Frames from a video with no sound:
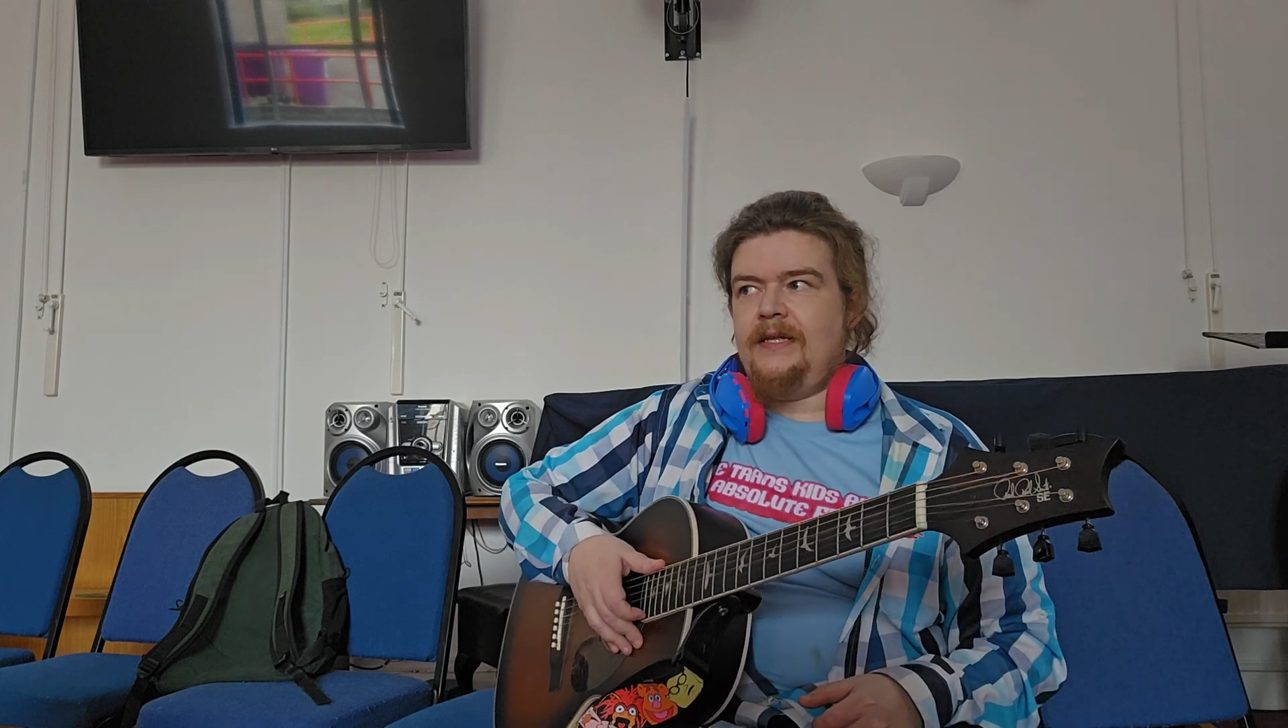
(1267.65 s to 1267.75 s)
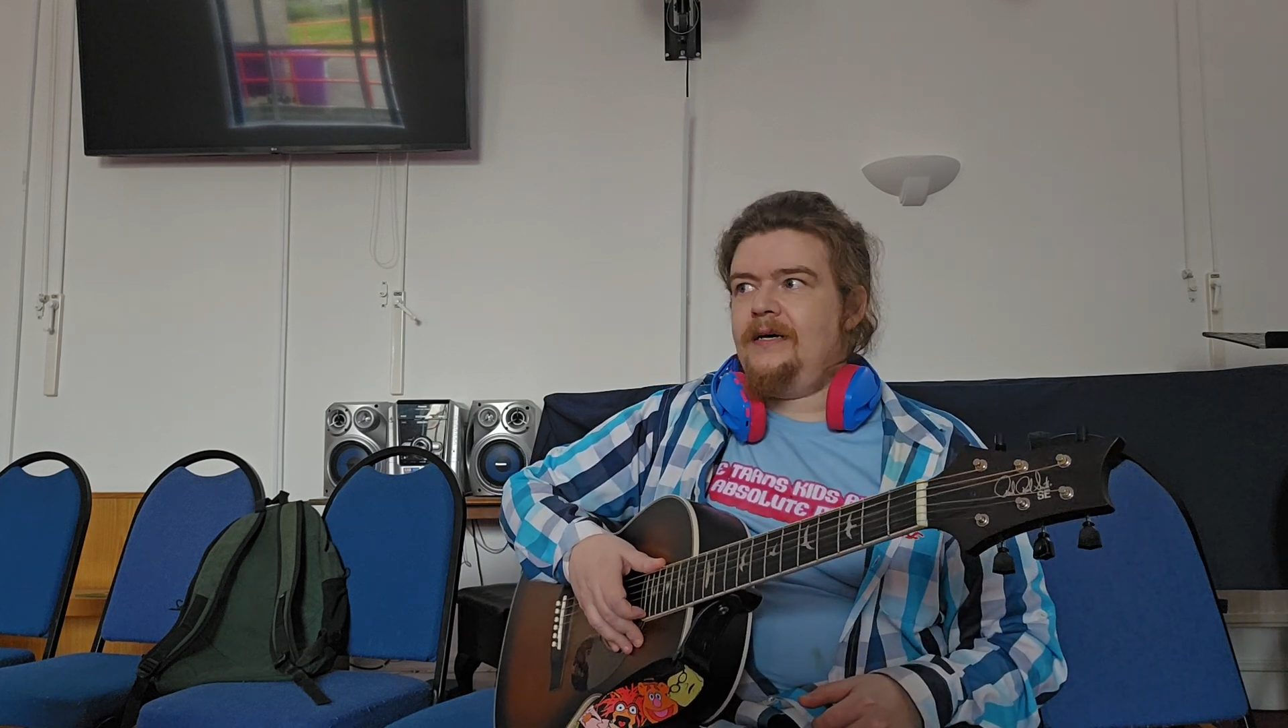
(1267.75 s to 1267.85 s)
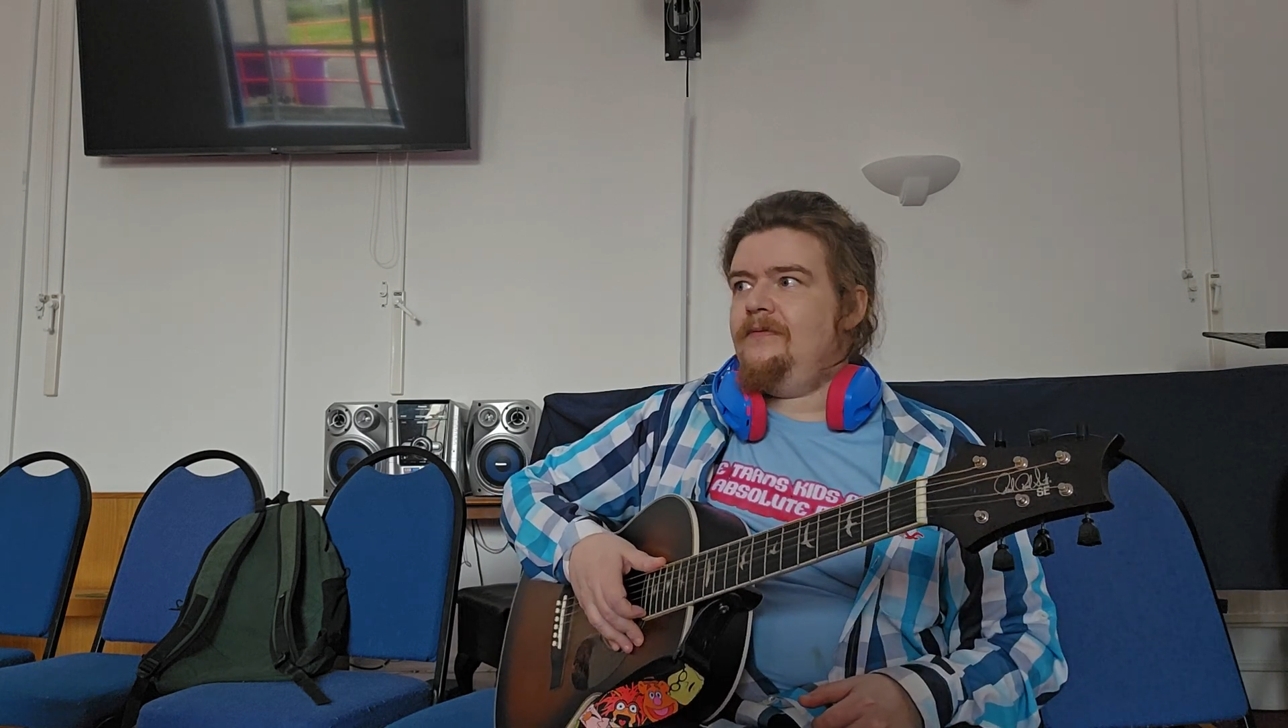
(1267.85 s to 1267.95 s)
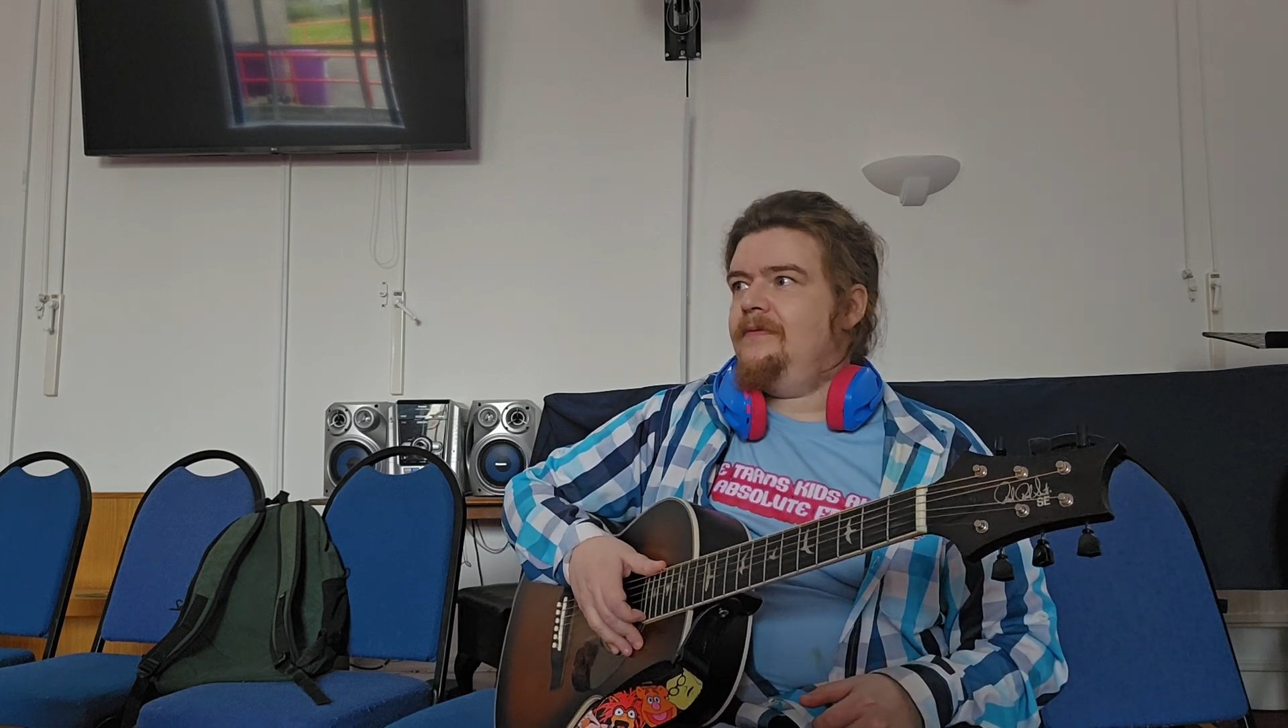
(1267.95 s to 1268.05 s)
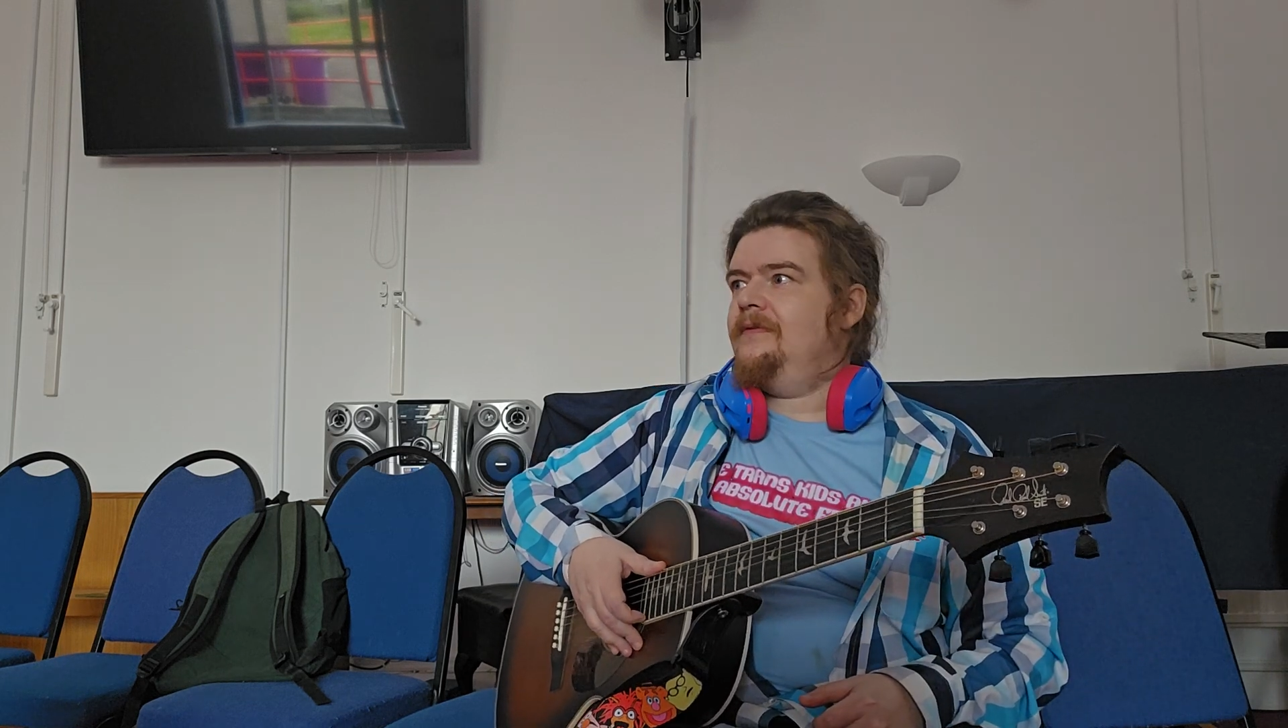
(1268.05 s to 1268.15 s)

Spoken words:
now.